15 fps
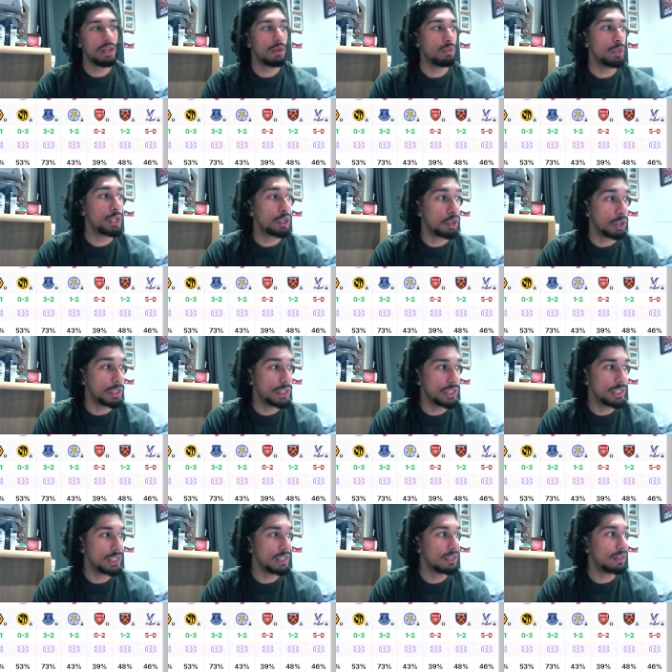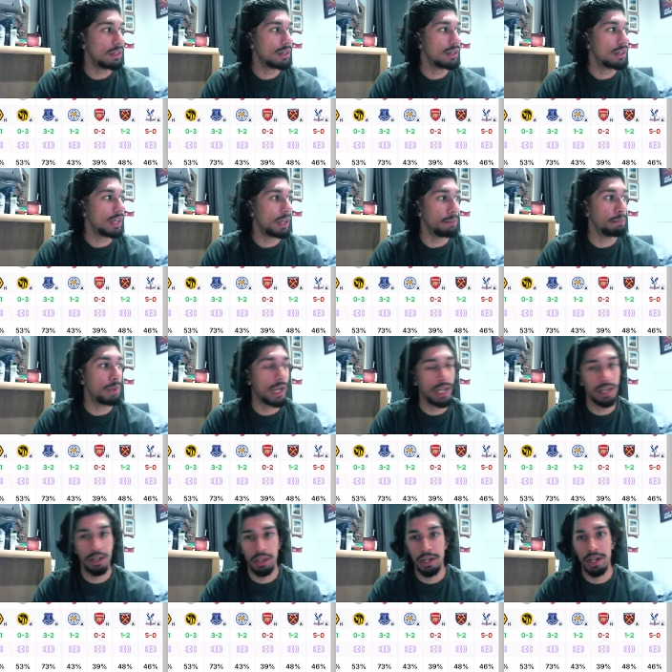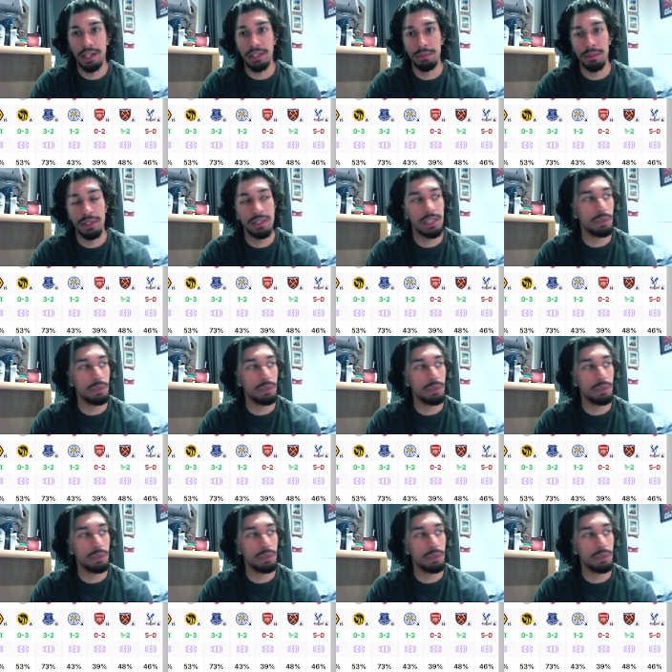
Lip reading: we could see him play another 90 minutes.